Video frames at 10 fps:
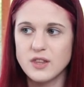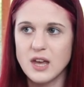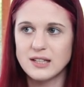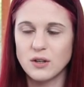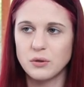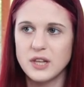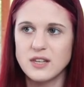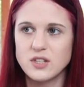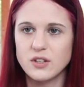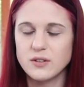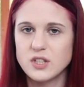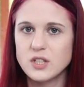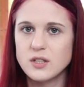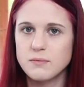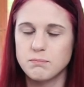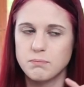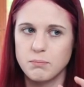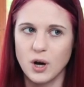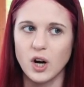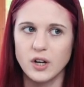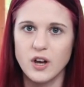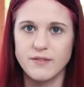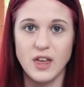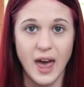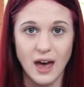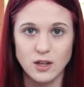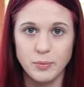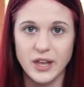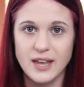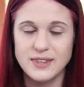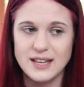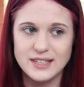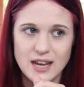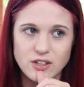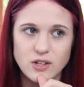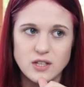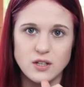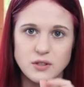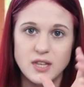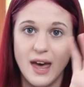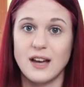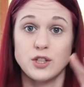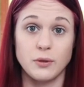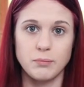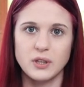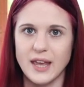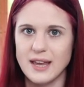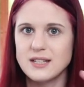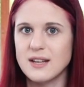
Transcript: it's only a certain part of the aloe plant that's dangerous. So it's the actual plant.